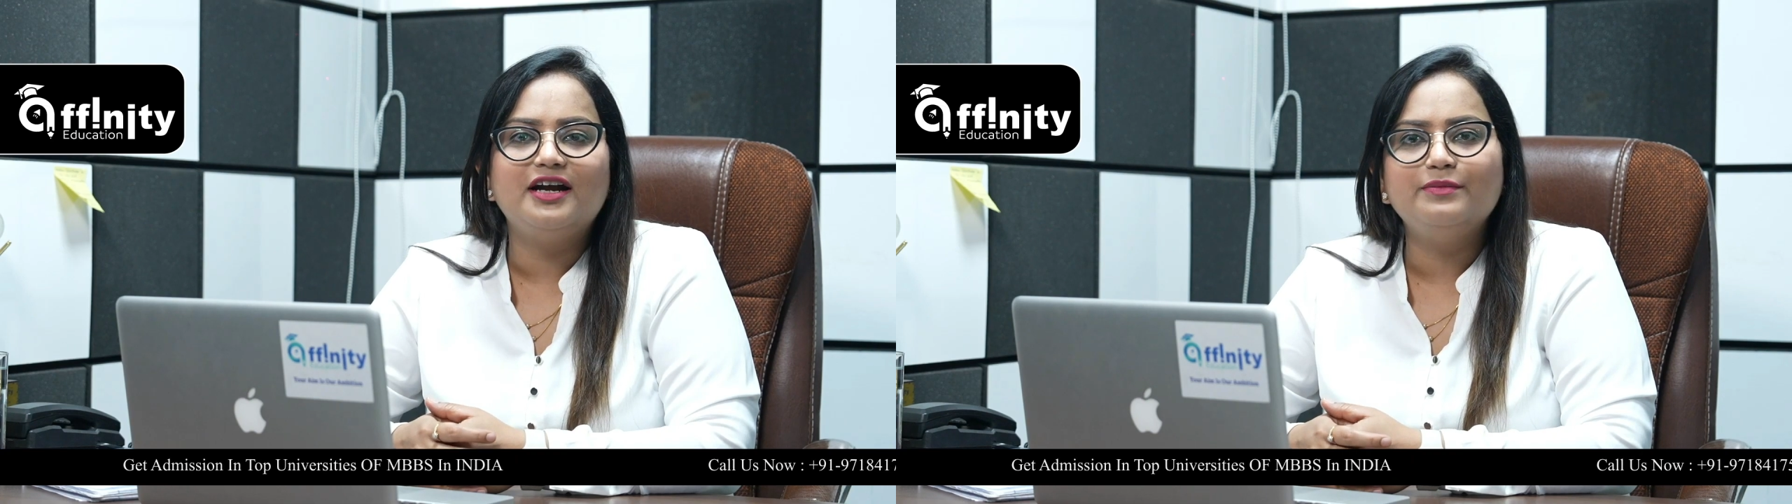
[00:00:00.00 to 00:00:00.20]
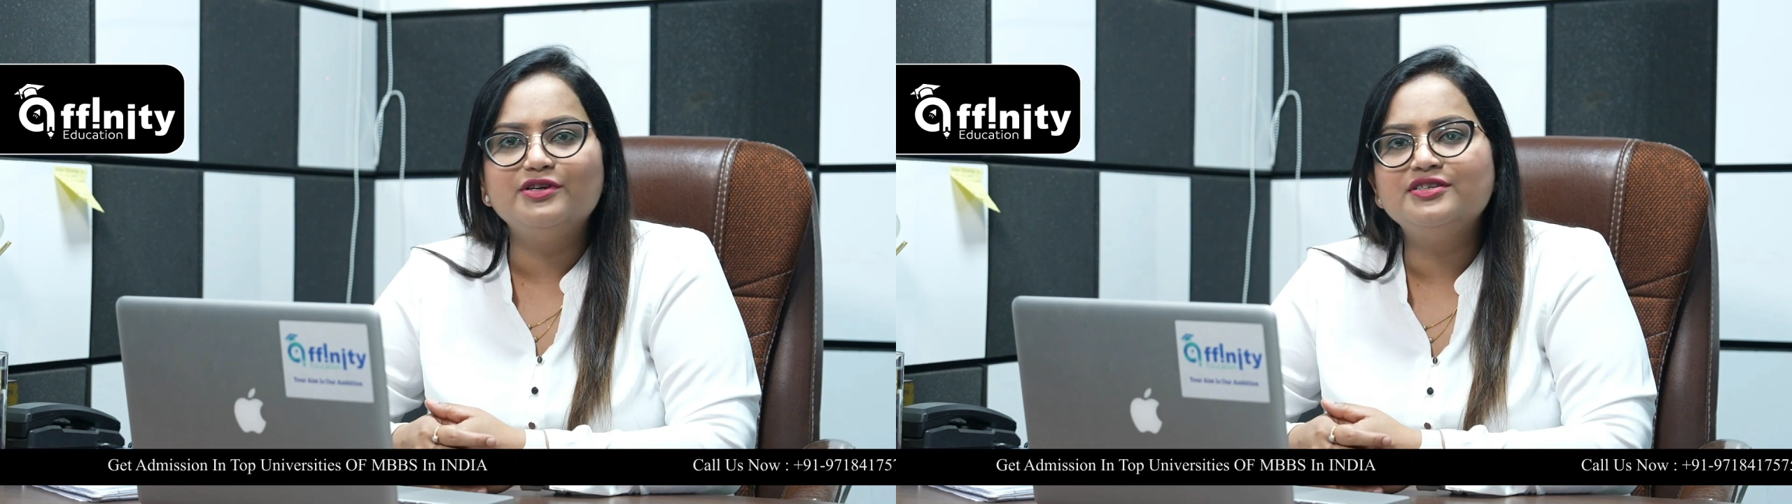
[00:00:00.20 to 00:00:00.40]

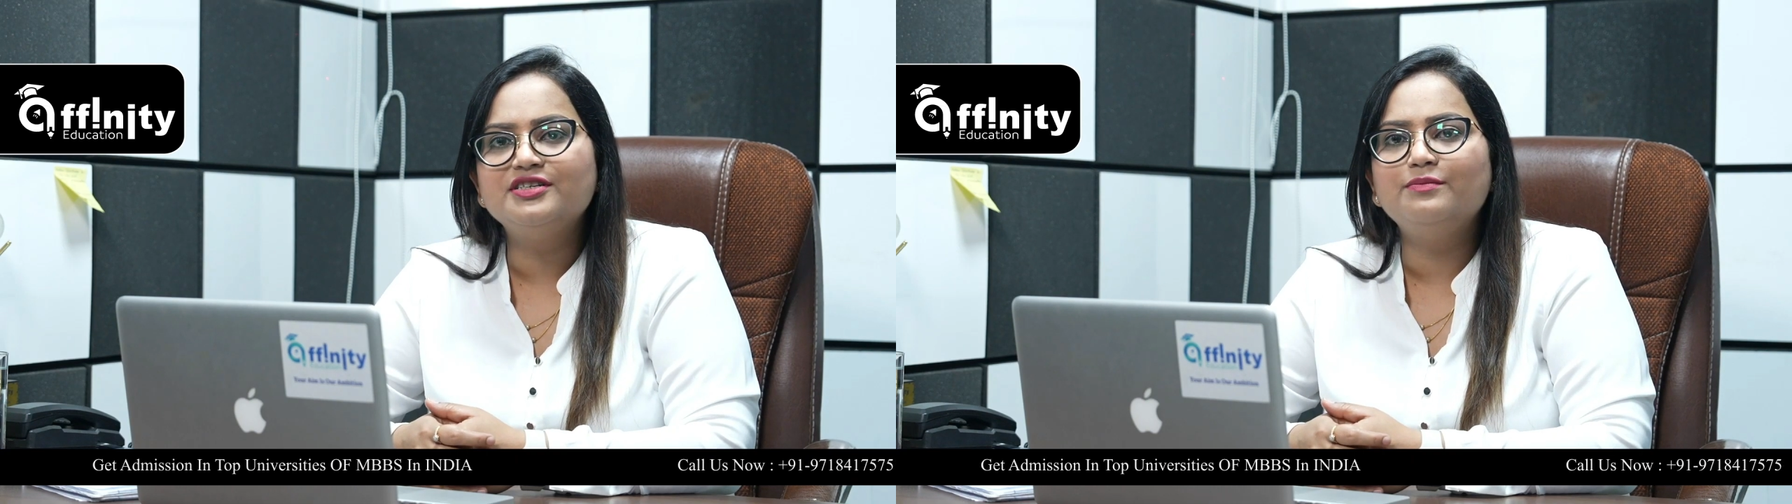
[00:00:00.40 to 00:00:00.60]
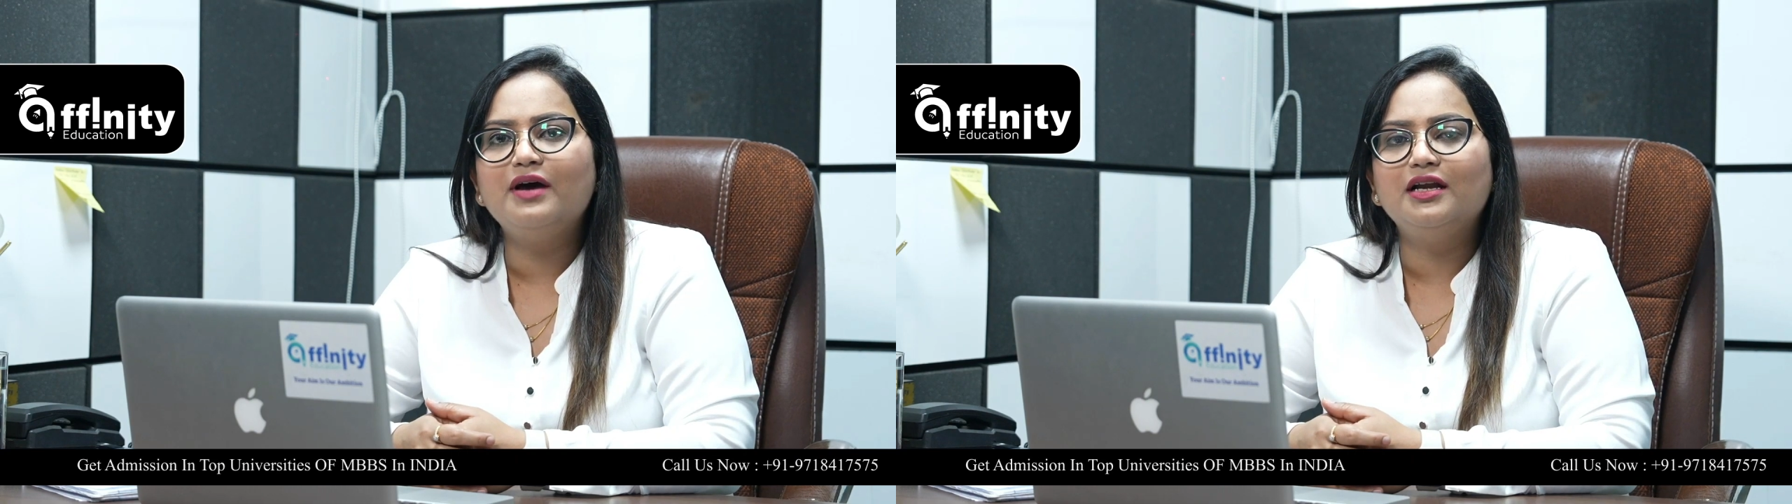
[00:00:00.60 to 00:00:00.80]

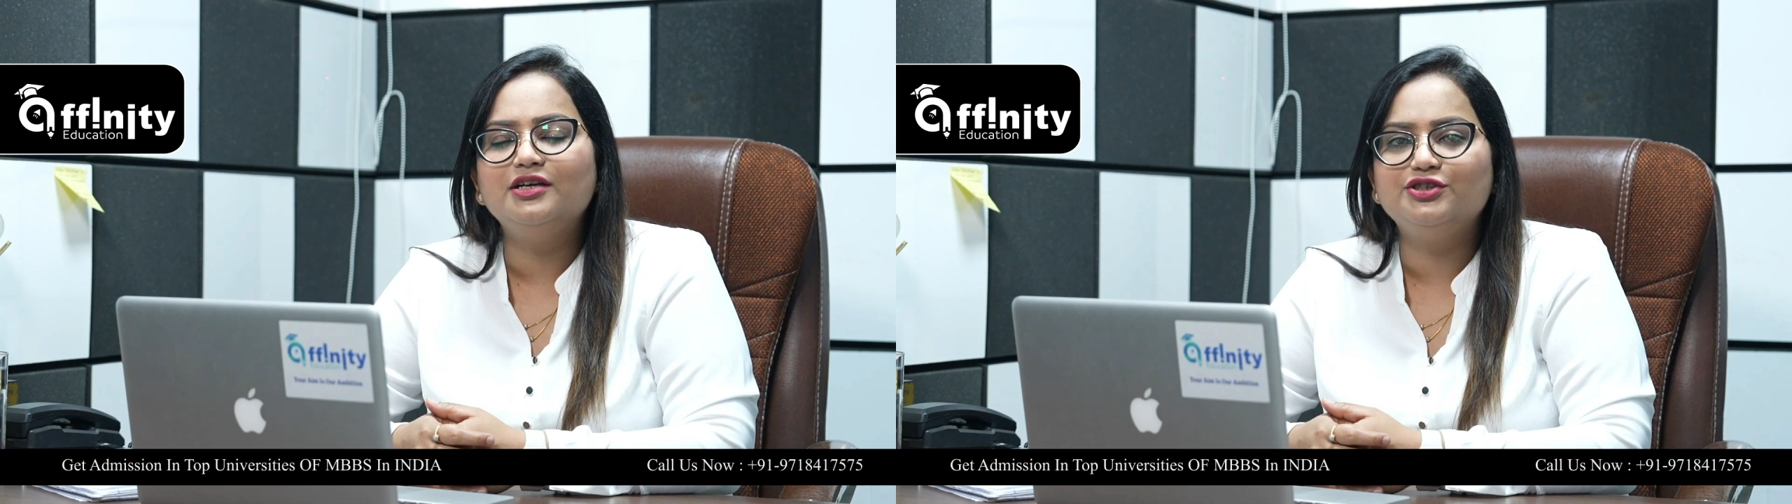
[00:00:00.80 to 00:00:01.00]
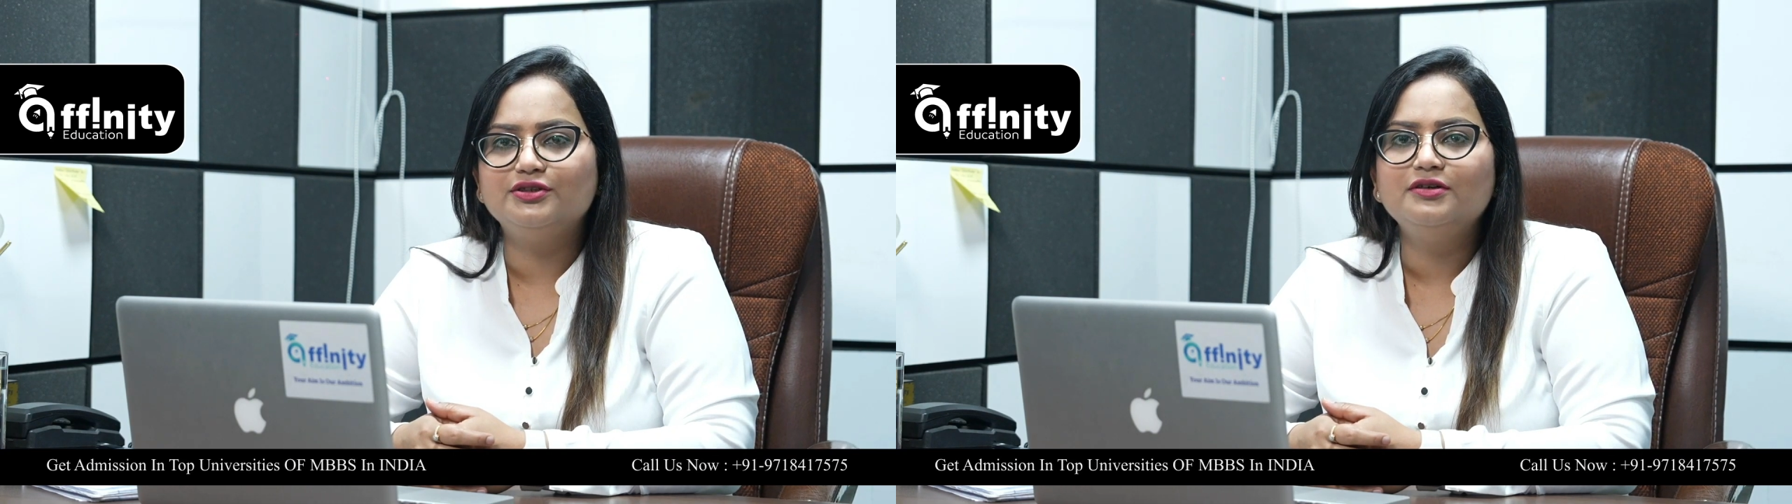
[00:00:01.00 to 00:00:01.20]
admission
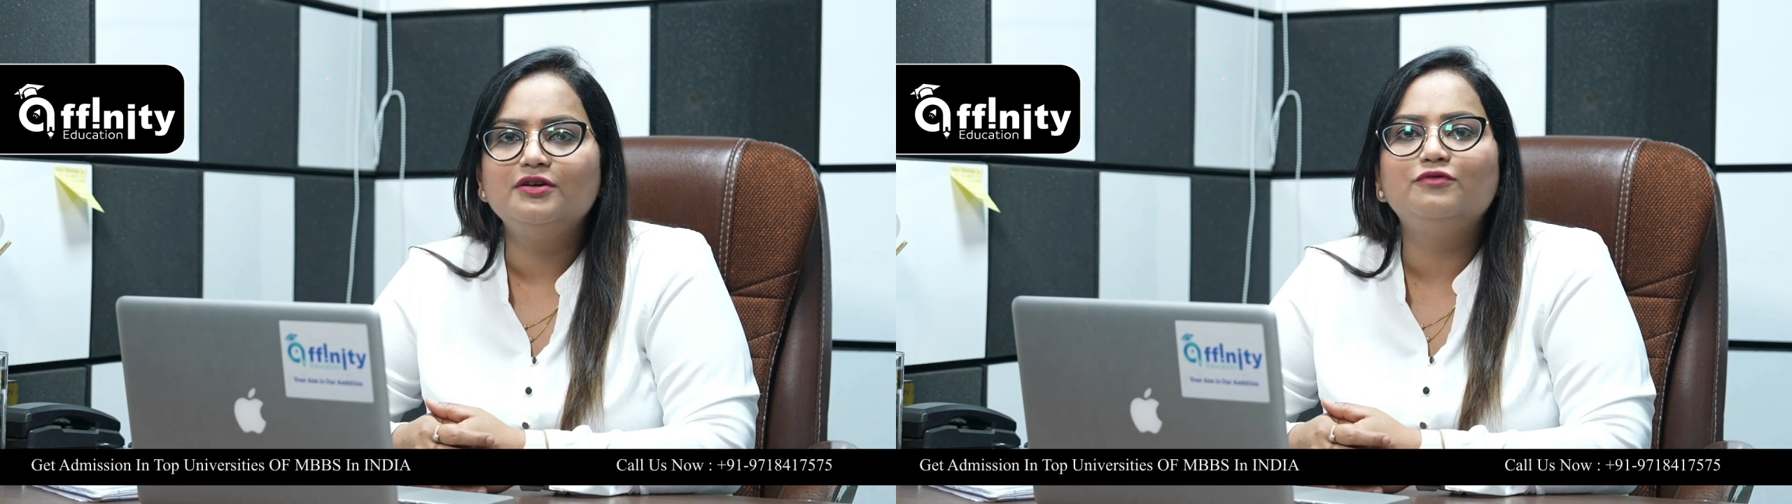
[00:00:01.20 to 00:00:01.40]
manager